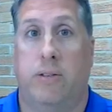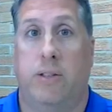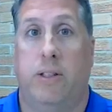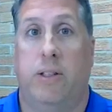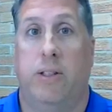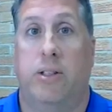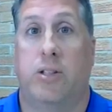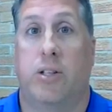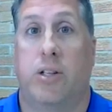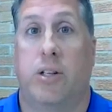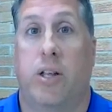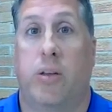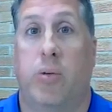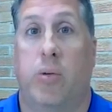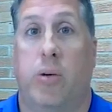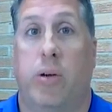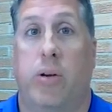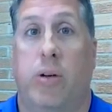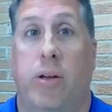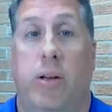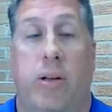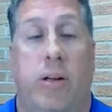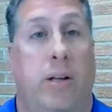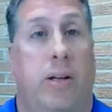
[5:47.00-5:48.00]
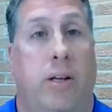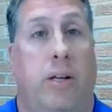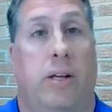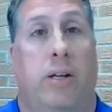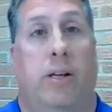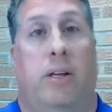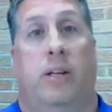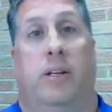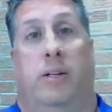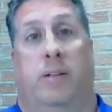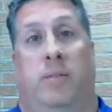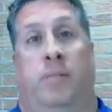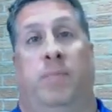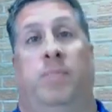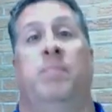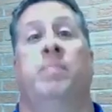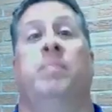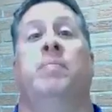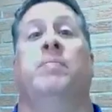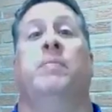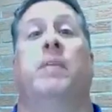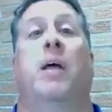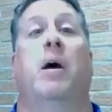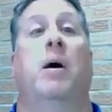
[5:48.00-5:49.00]
See, there's another one.
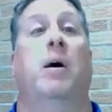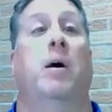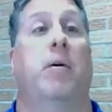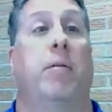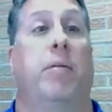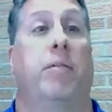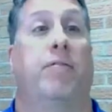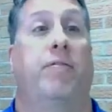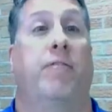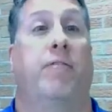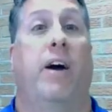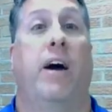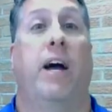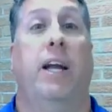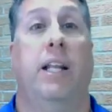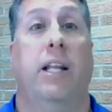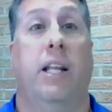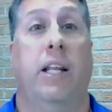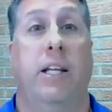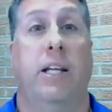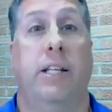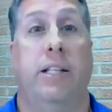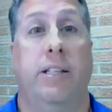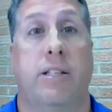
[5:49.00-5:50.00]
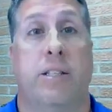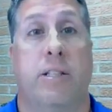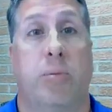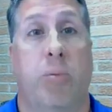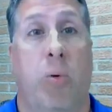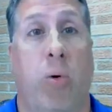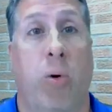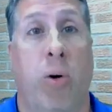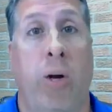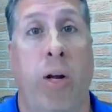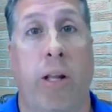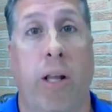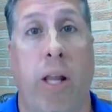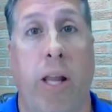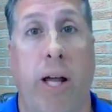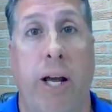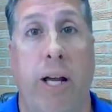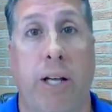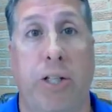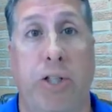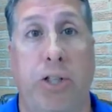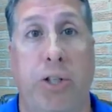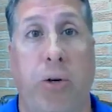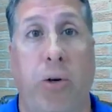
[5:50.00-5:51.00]
Uh, finally, this morning, the
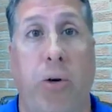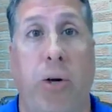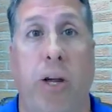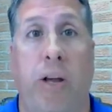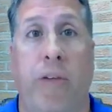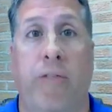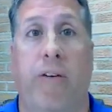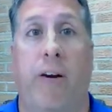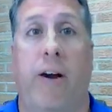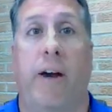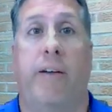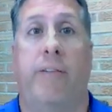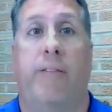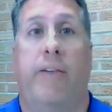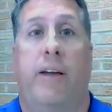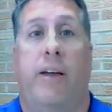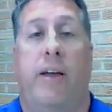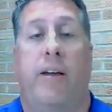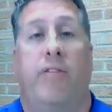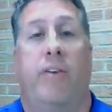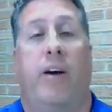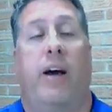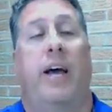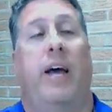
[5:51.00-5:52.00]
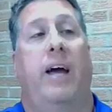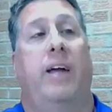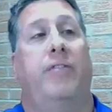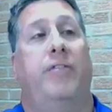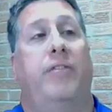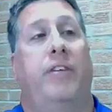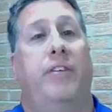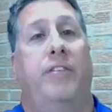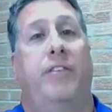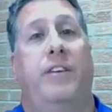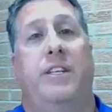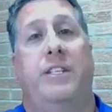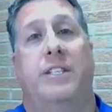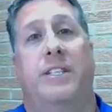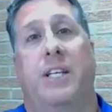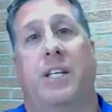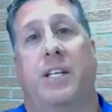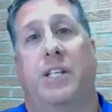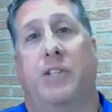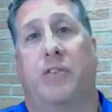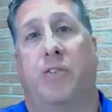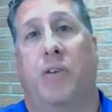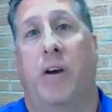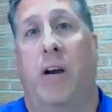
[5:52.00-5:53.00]
last joke. If I if I had fifty
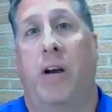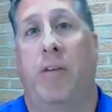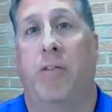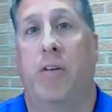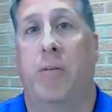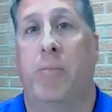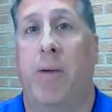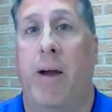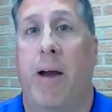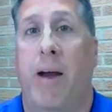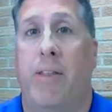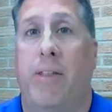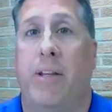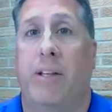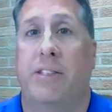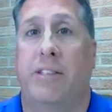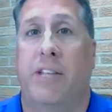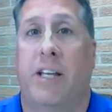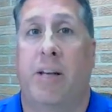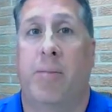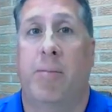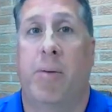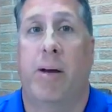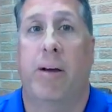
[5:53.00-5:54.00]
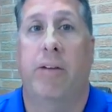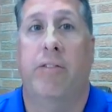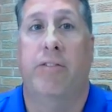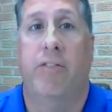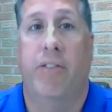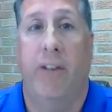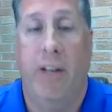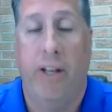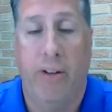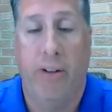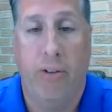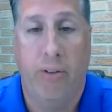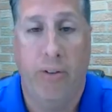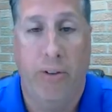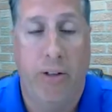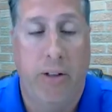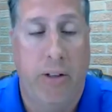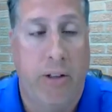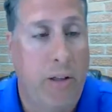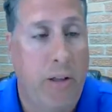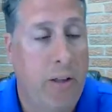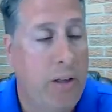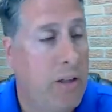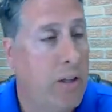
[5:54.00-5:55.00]
cents for every math exam I failed,
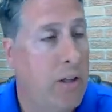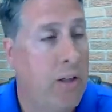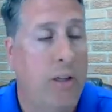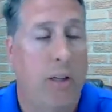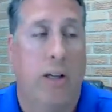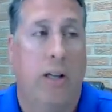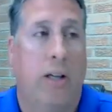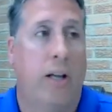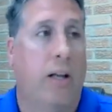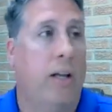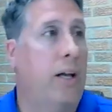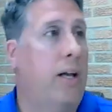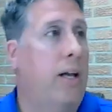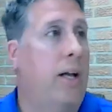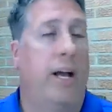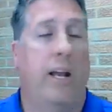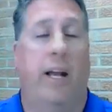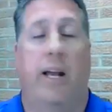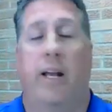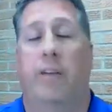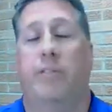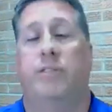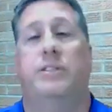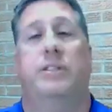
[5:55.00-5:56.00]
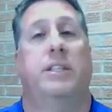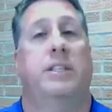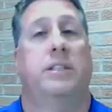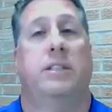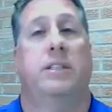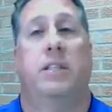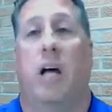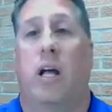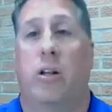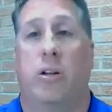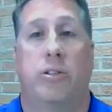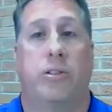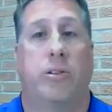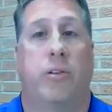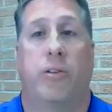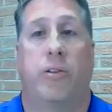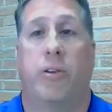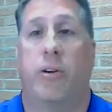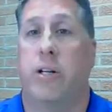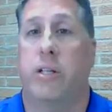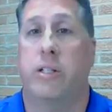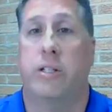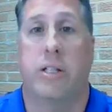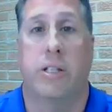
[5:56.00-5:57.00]
I'd have six dollars and
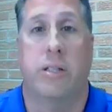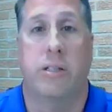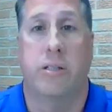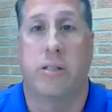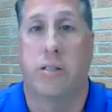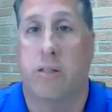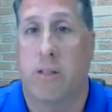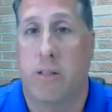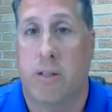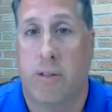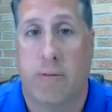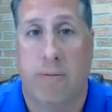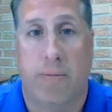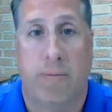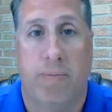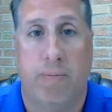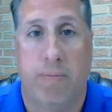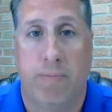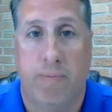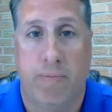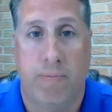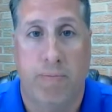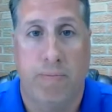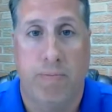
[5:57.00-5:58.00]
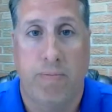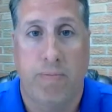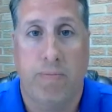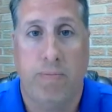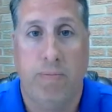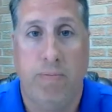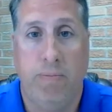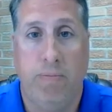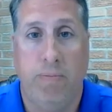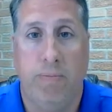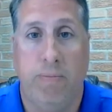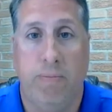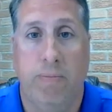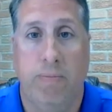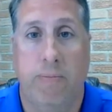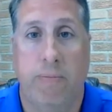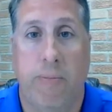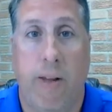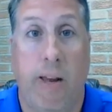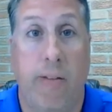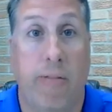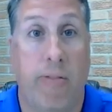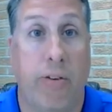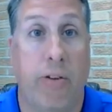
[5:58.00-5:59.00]
thirty cents.
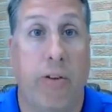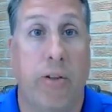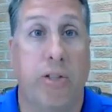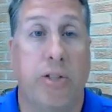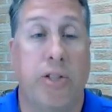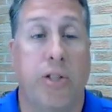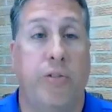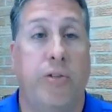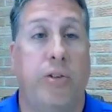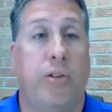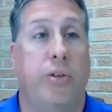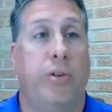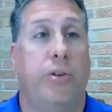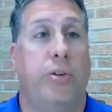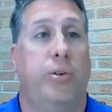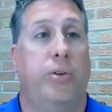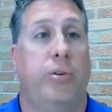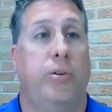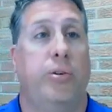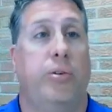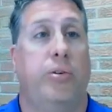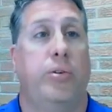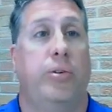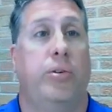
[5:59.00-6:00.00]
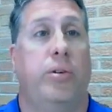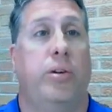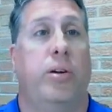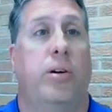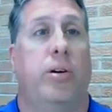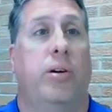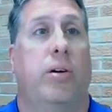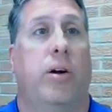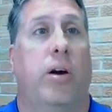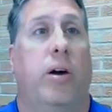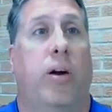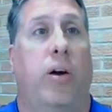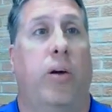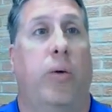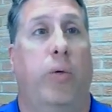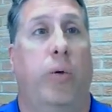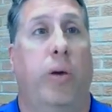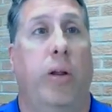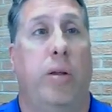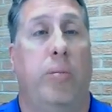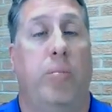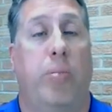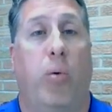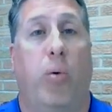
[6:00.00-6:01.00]
And for those of you who are
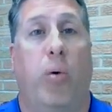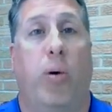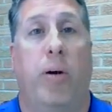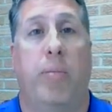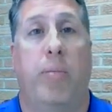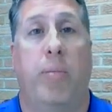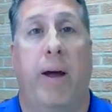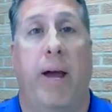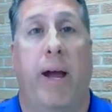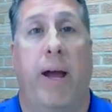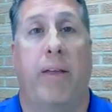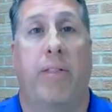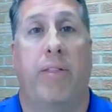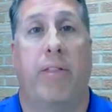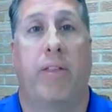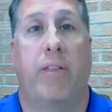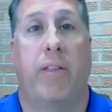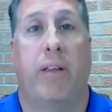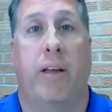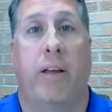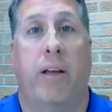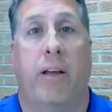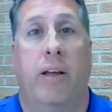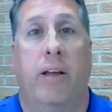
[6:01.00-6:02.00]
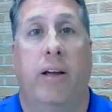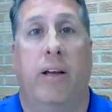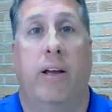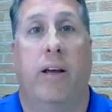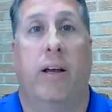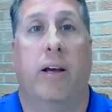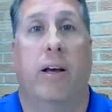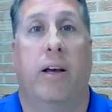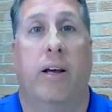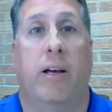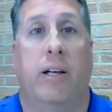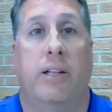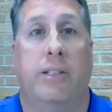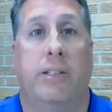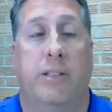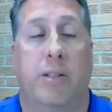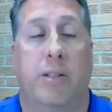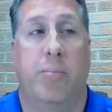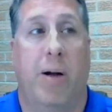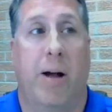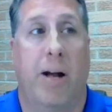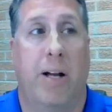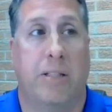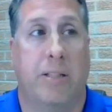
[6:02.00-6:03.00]
really poor at math, uh,
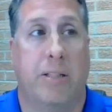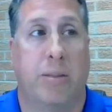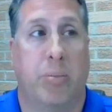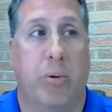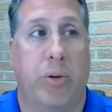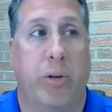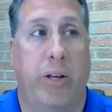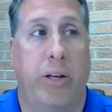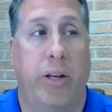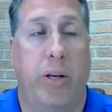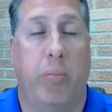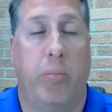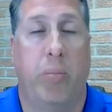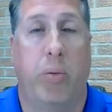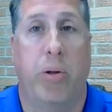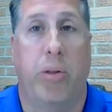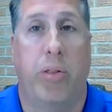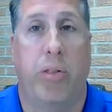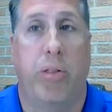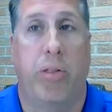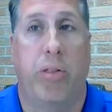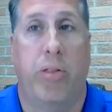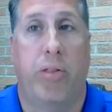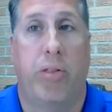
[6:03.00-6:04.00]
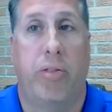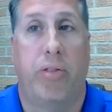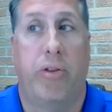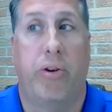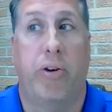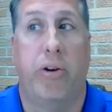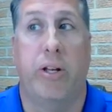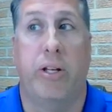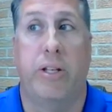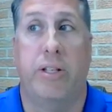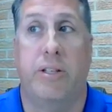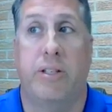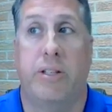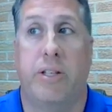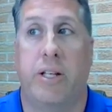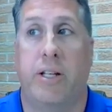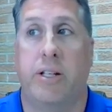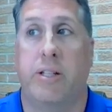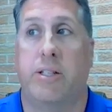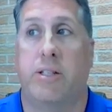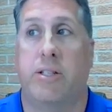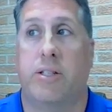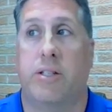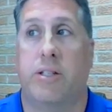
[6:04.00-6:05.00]
impossible to end up with 30
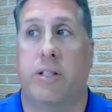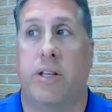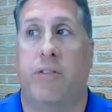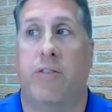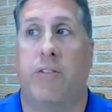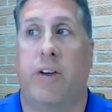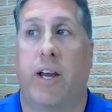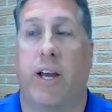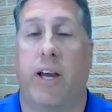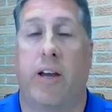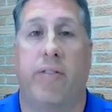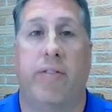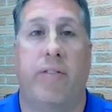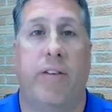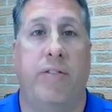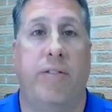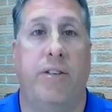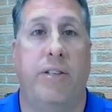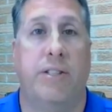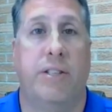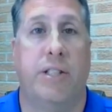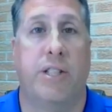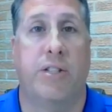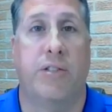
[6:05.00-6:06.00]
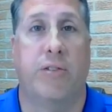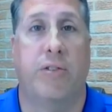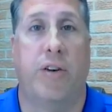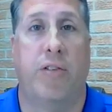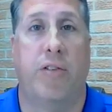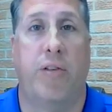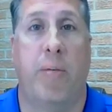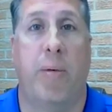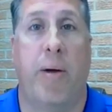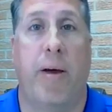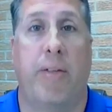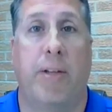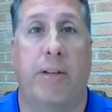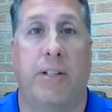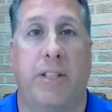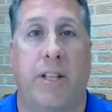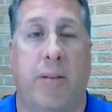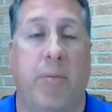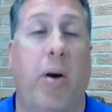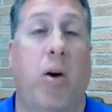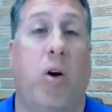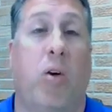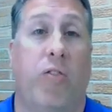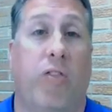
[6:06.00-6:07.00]
cents if I got 50 cents for every math
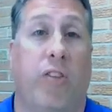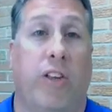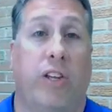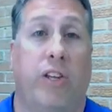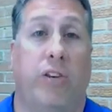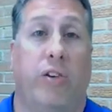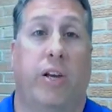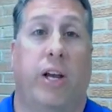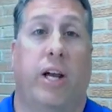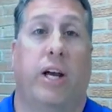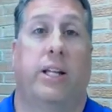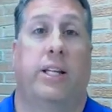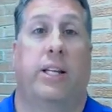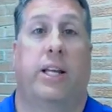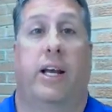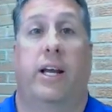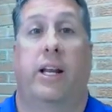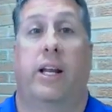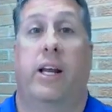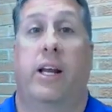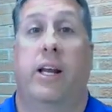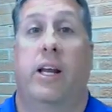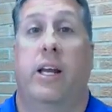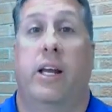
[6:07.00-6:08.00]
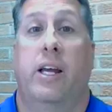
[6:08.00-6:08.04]
exam. Well, hopefully you got that.